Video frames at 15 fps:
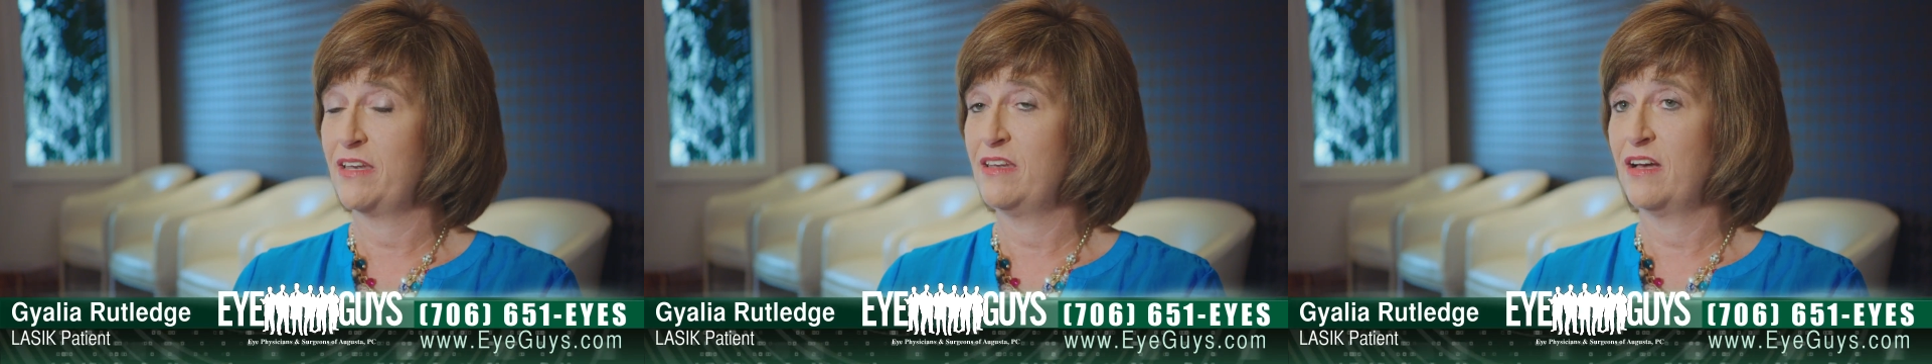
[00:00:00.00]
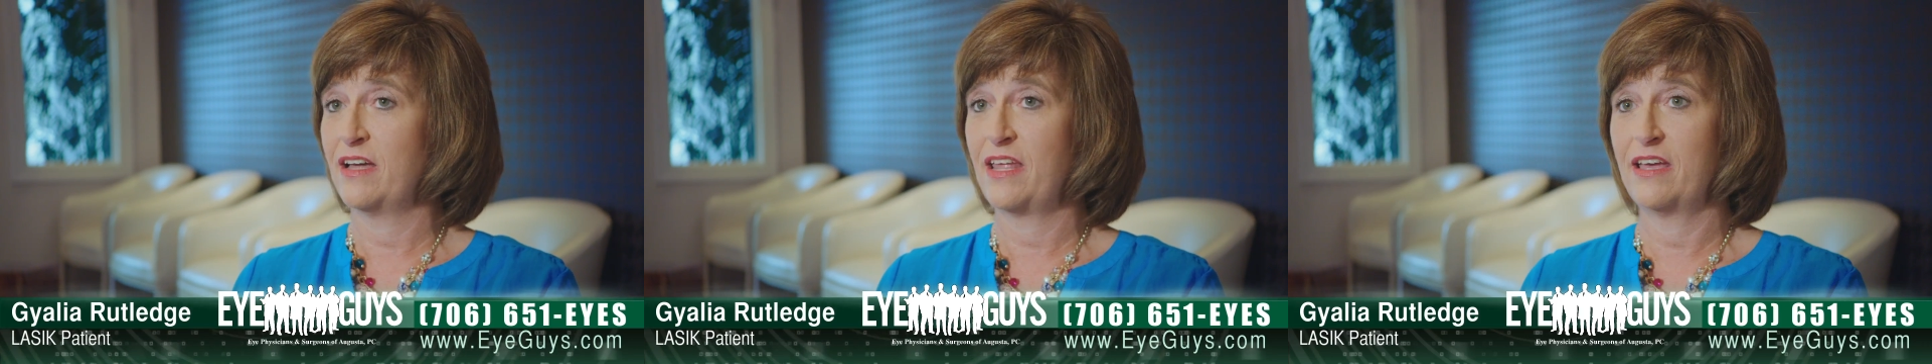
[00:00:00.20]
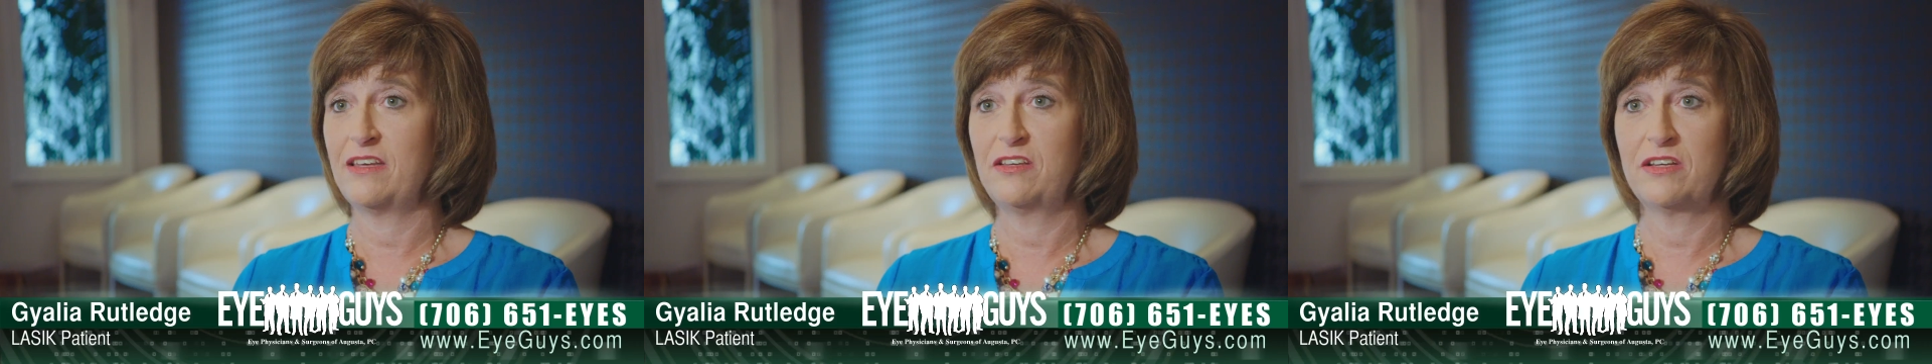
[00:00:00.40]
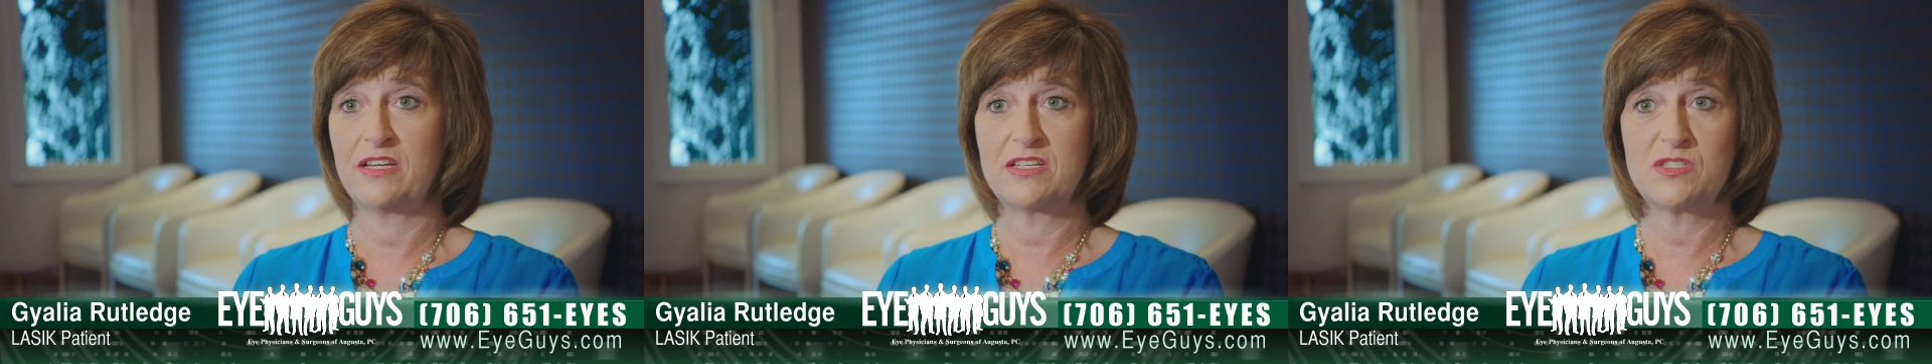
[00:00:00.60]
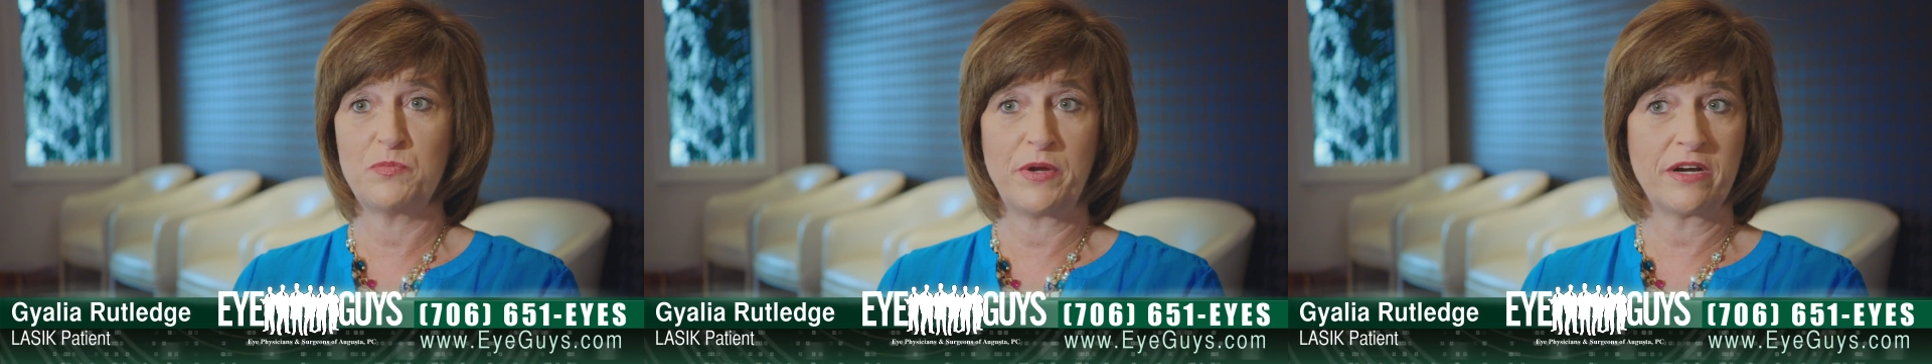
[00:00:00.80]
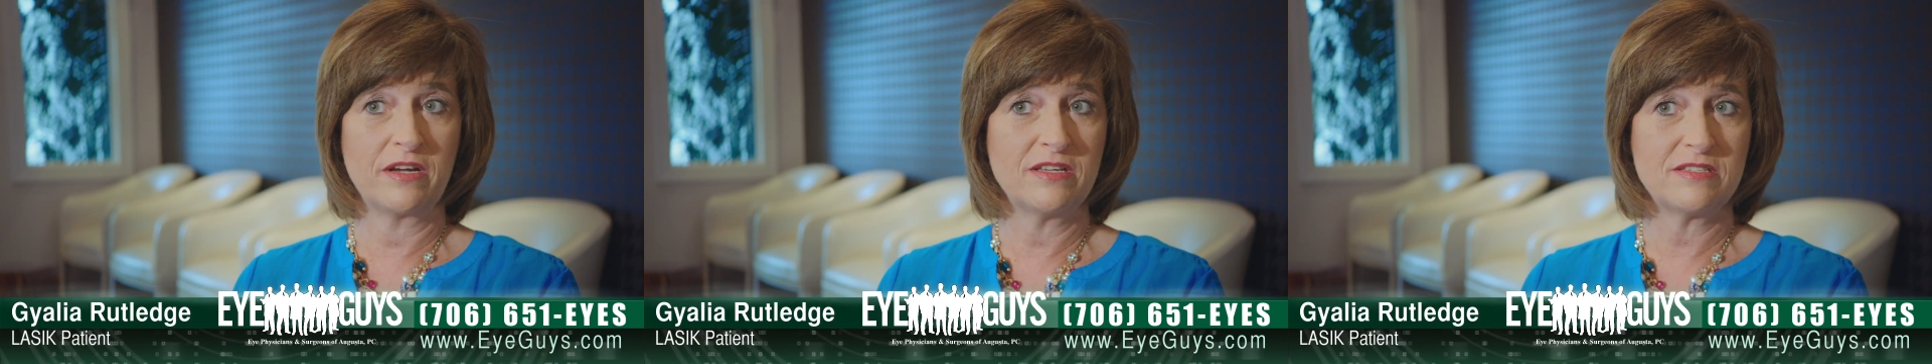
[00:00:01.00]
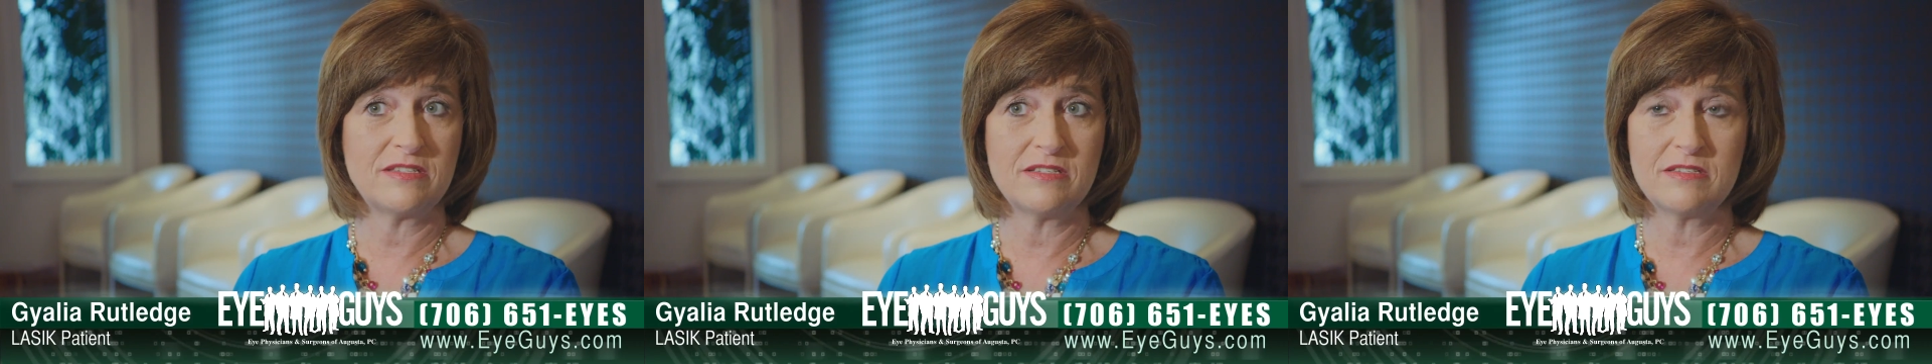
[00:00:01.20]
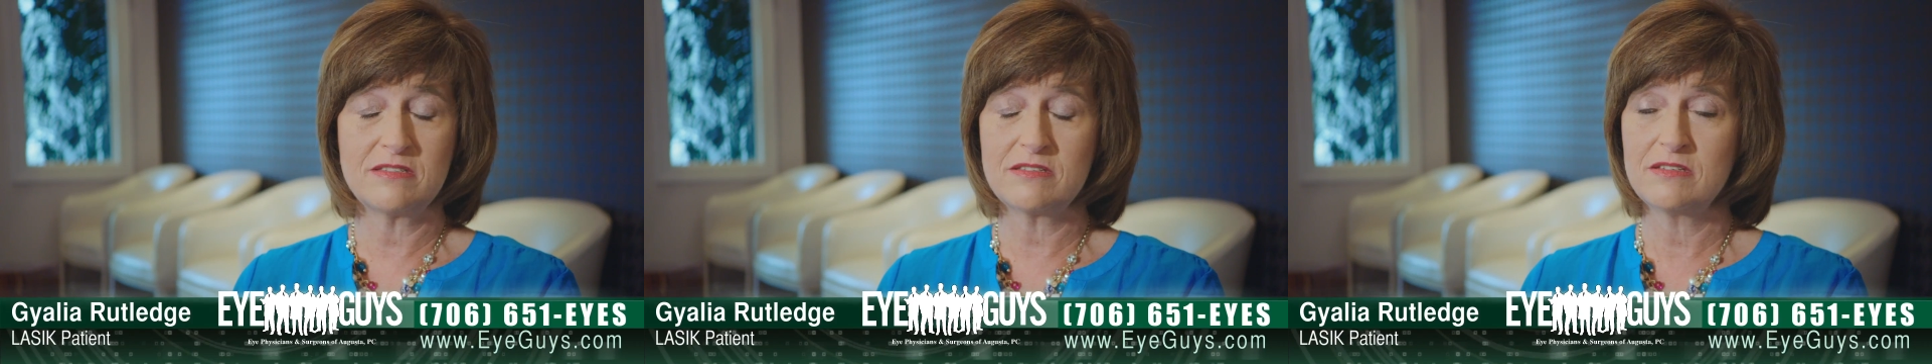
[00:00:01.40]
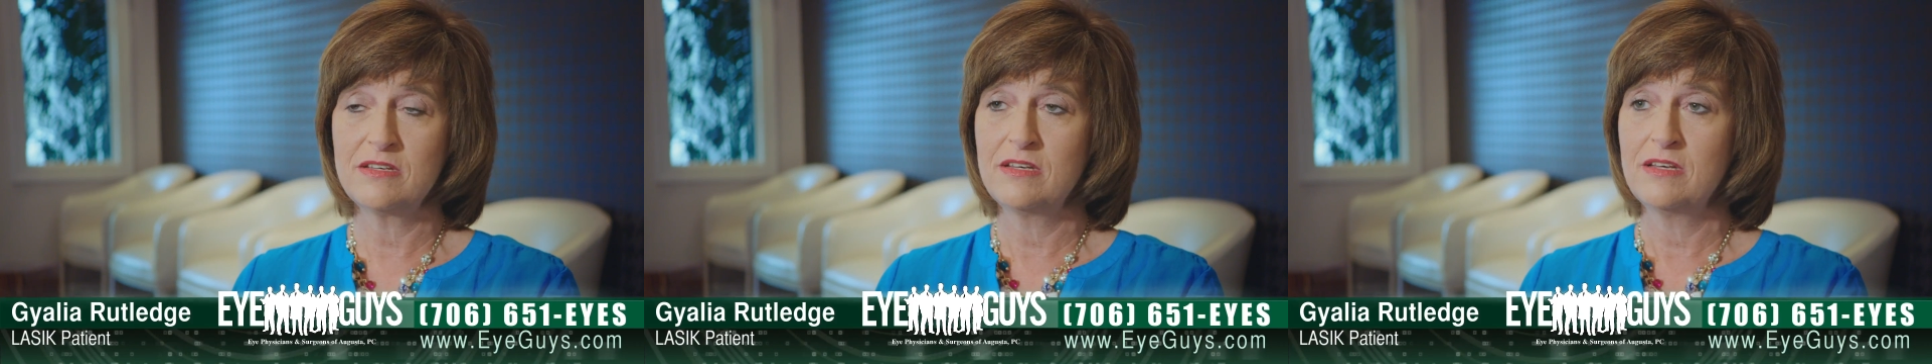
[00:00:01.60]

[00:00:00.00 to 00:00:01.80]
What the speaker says: not had good experiences.